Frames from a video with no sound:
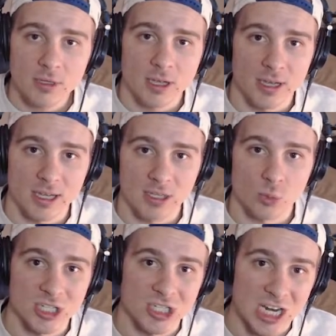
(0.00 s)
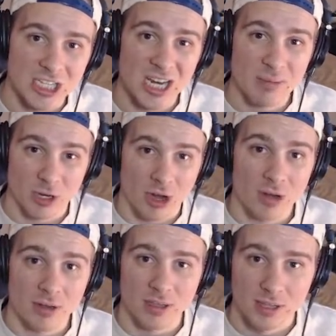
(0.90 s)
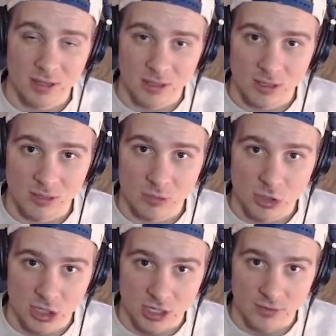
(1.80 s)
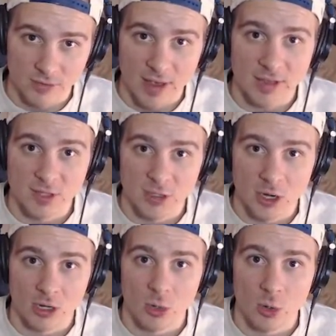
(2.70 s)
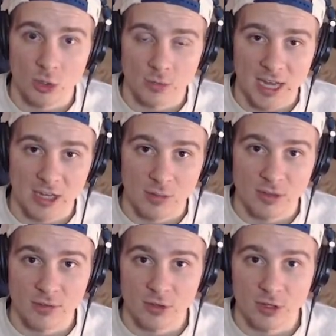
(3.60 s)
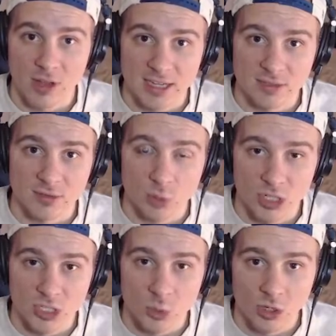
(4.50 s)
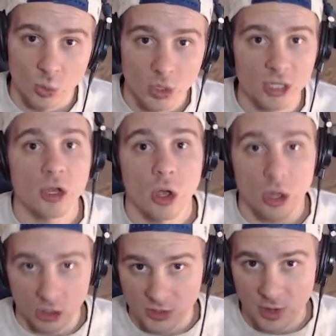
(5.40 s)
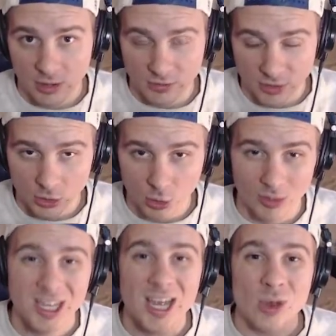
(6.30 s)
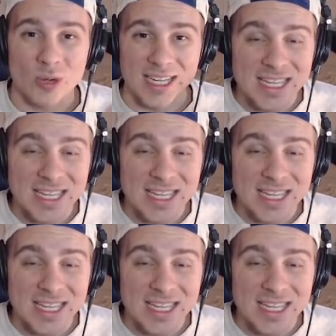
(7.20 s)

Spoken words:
When JJ McCarthy, the Michigan 5-star quarterback commit for the class of 2021, also out of Illinois, when he